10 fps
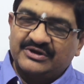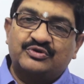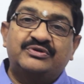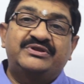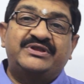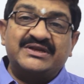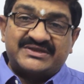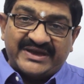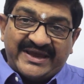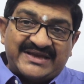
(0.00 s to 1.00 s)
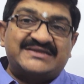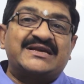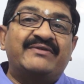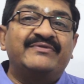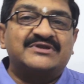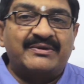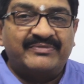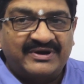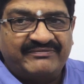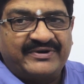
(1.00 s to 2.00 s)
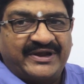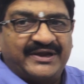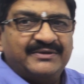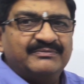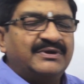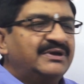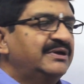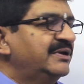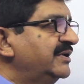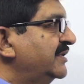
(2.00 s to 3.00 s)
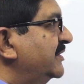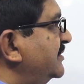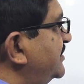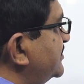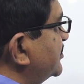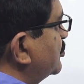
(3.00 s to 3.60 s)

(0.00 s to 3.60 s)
So this exam which I am referring, this is